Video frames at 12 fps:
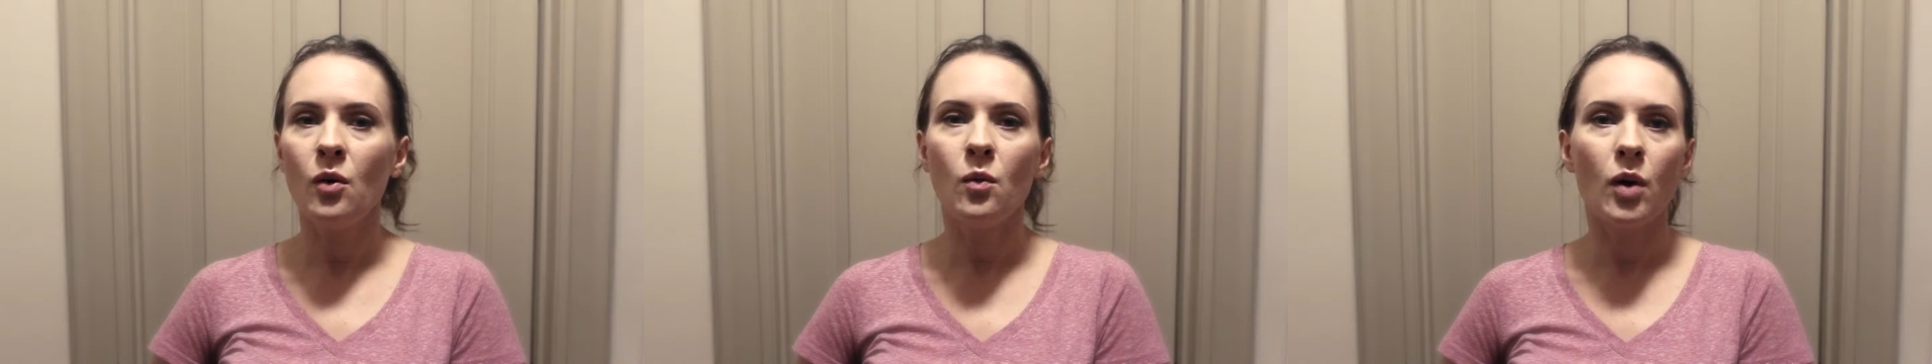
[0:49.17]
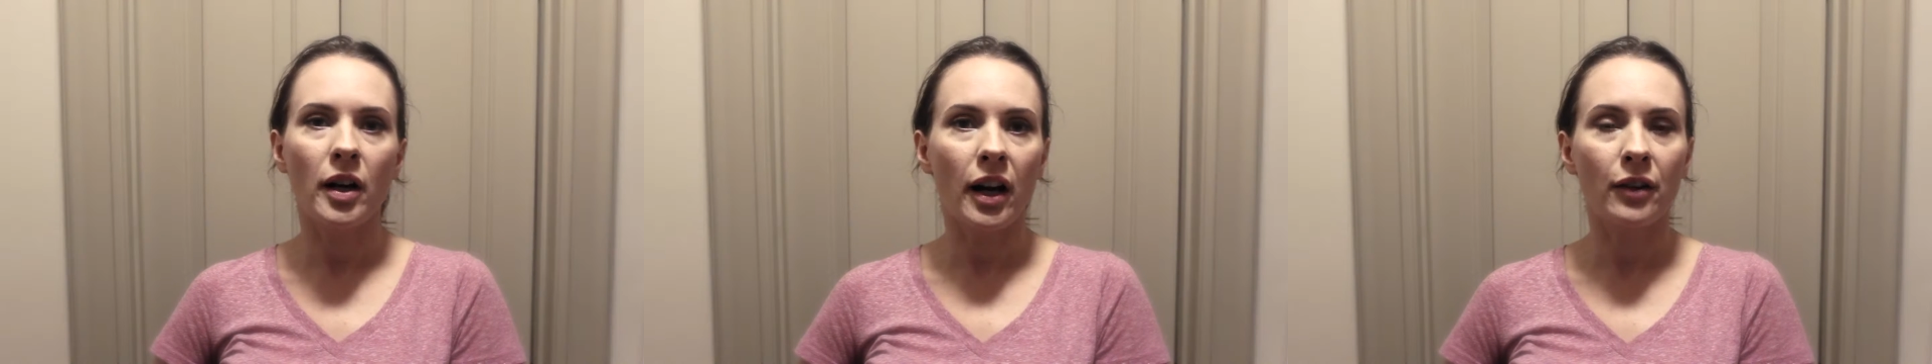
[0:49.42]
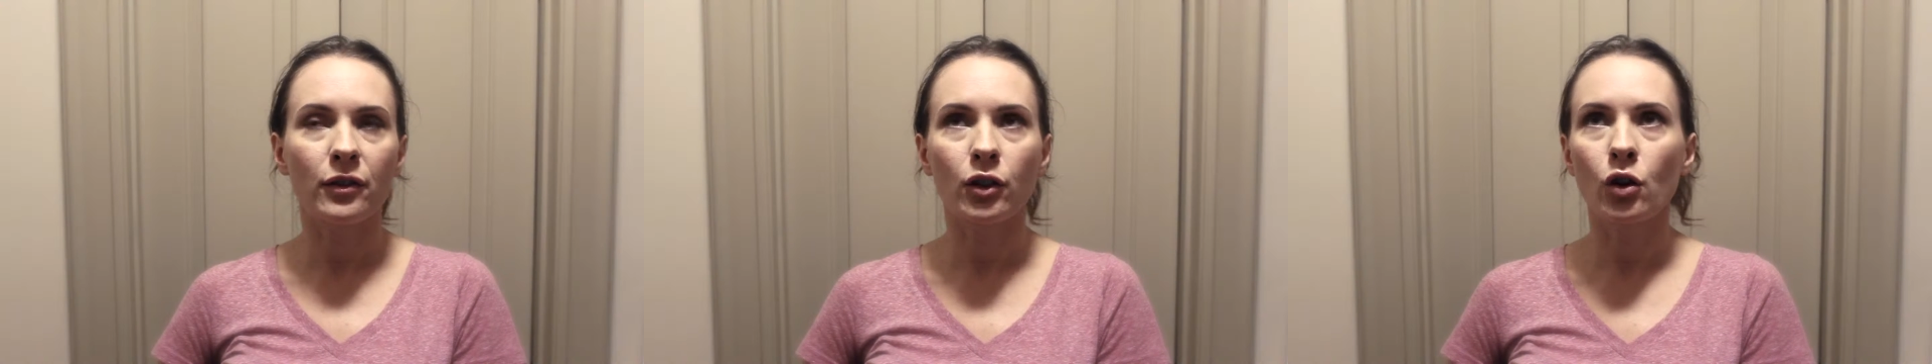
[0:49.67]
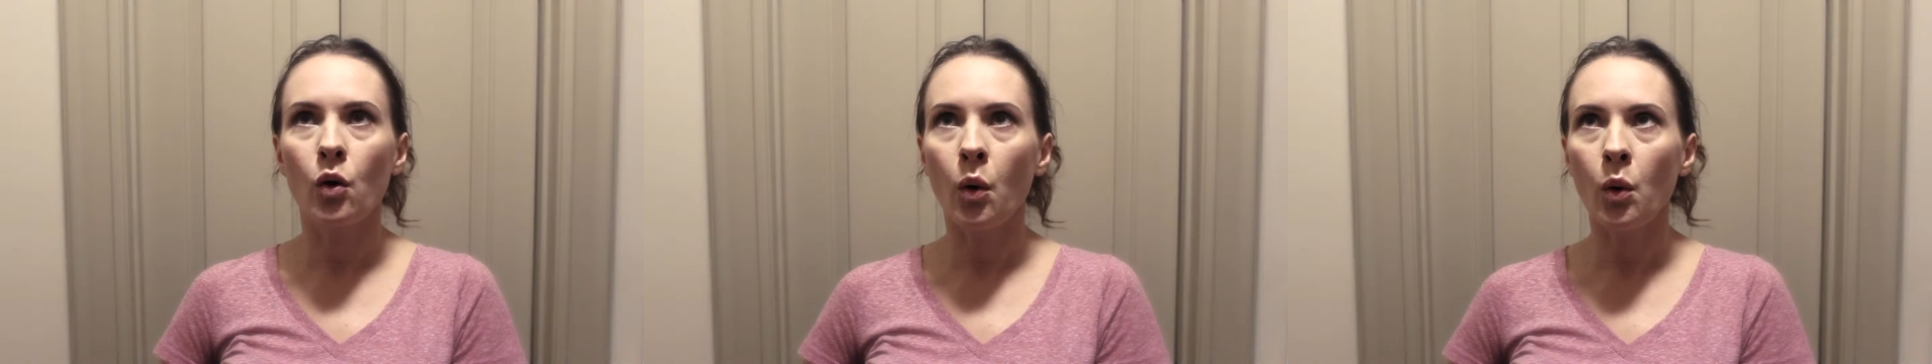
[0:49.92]

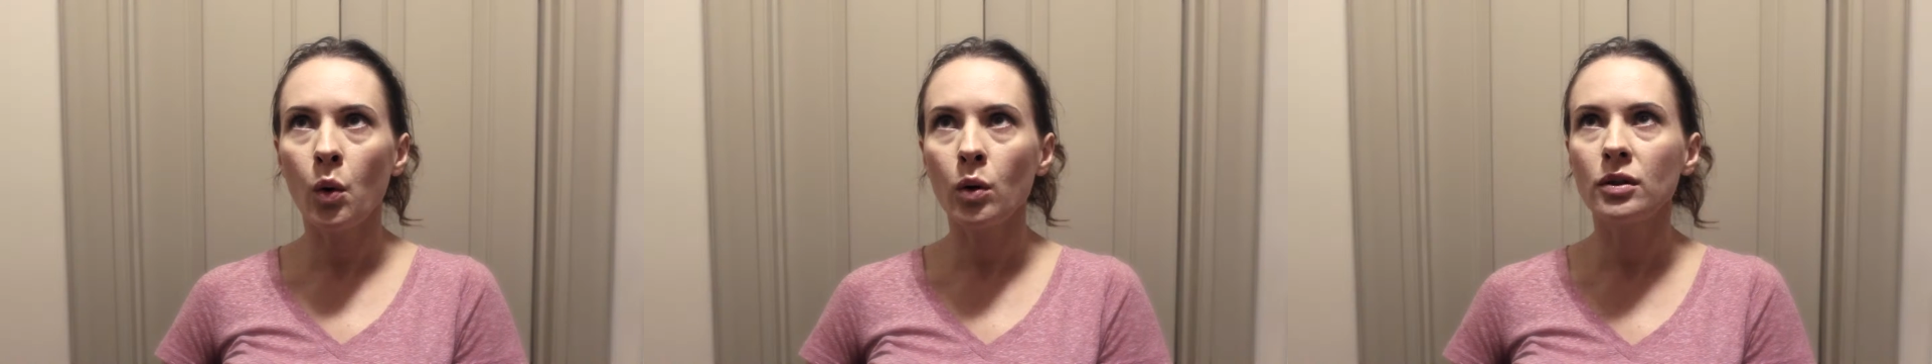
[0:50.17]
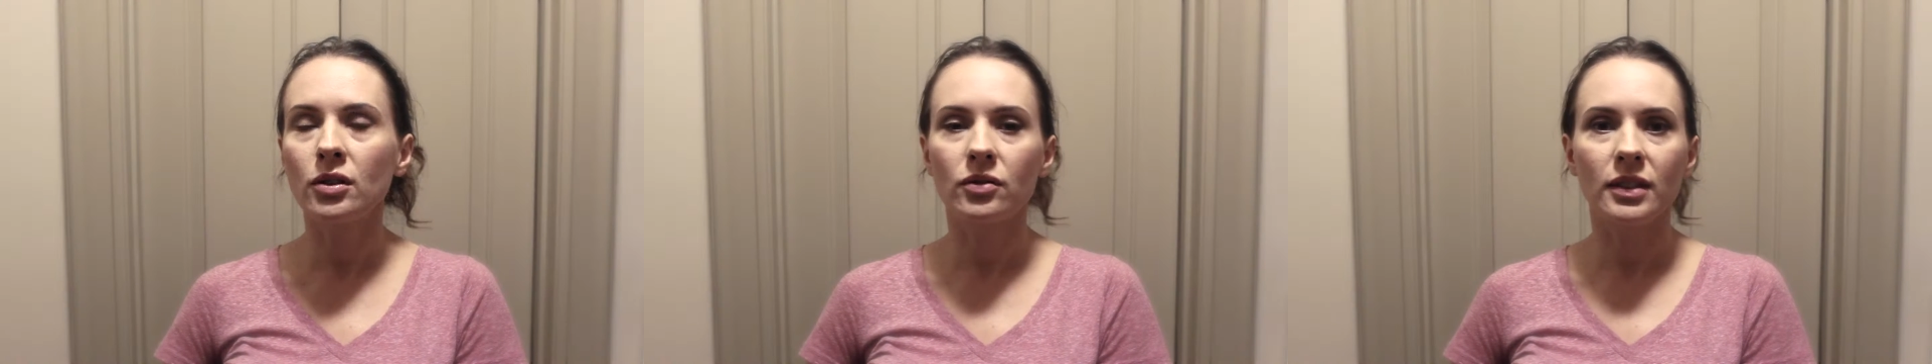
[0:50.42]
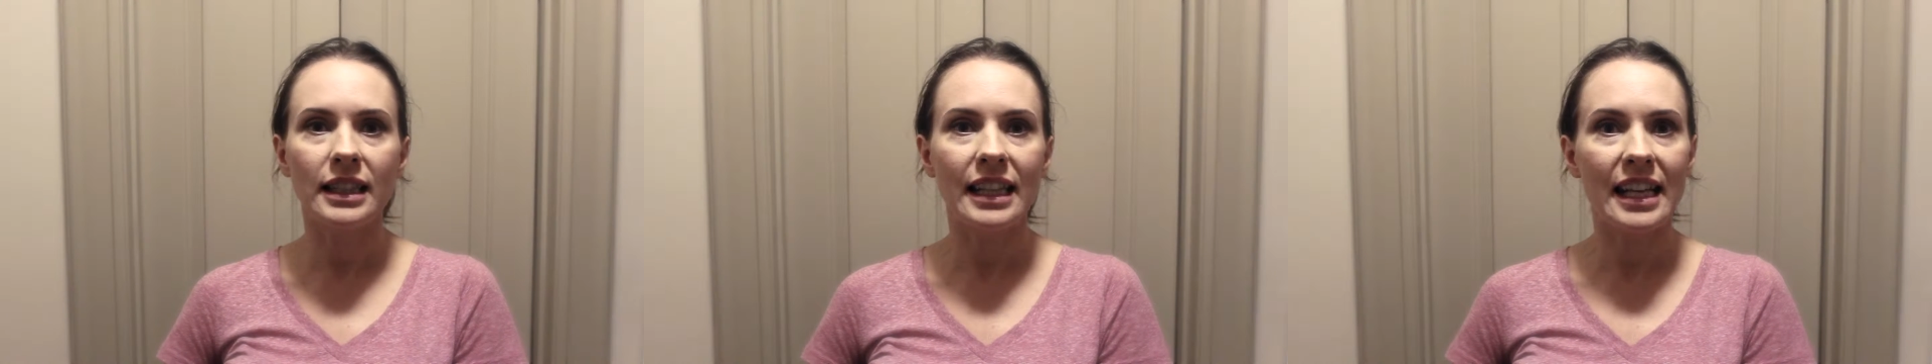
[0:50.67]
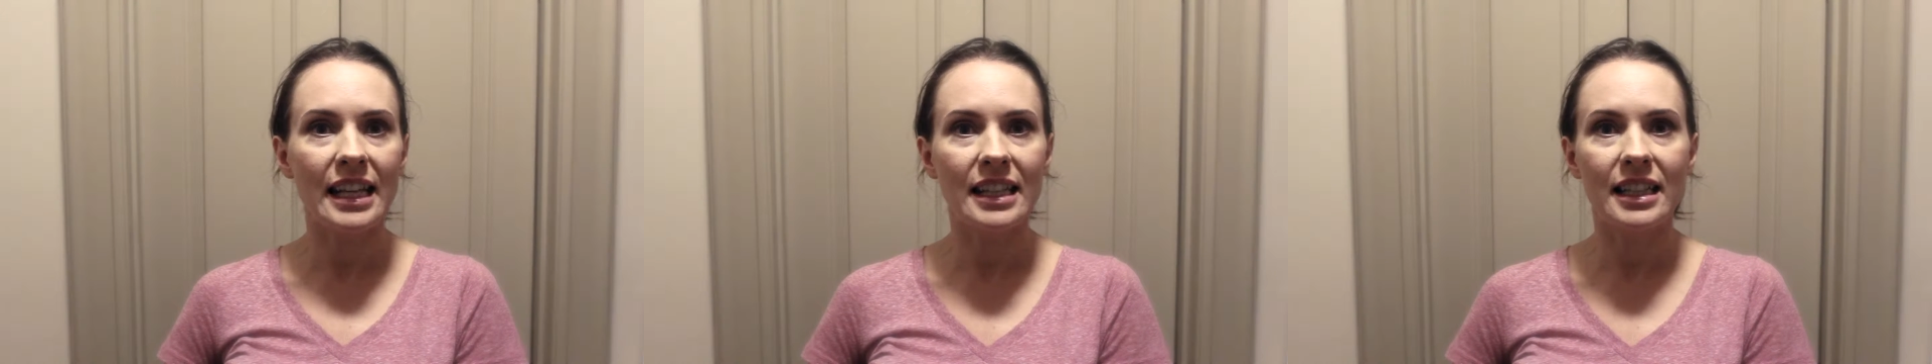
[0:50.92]
Whatever cold
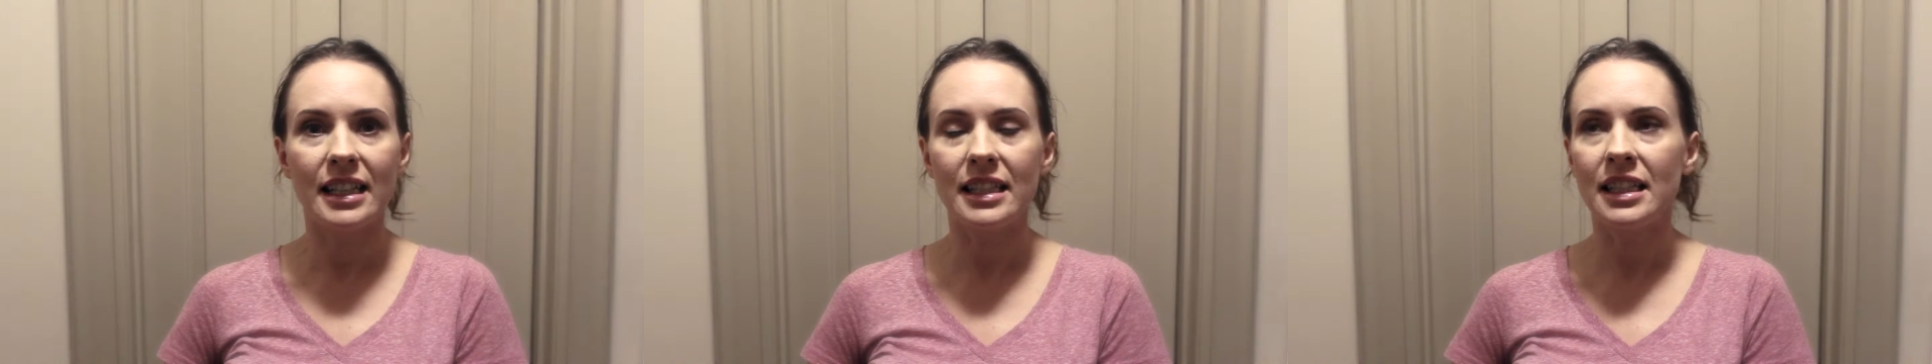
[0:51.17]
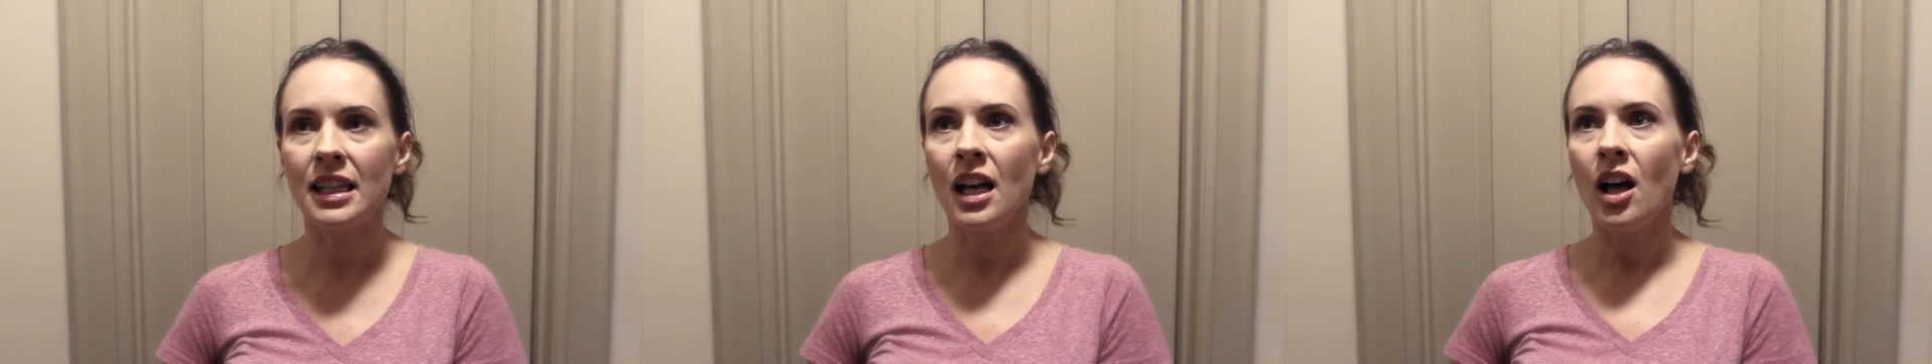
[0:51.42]
related